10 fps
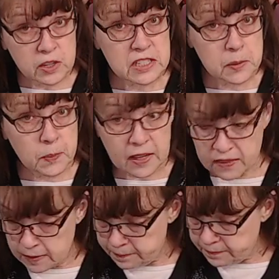get to pick
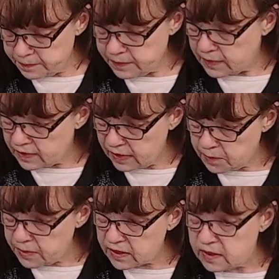them, they
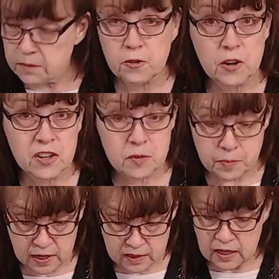pick them for you,
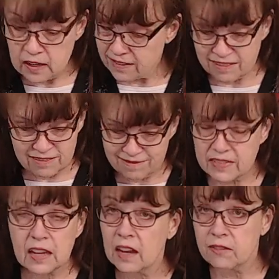but
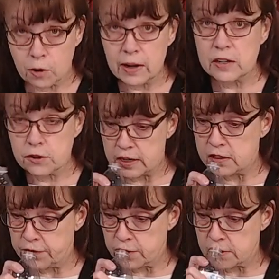they have great
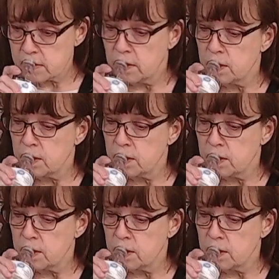transfers.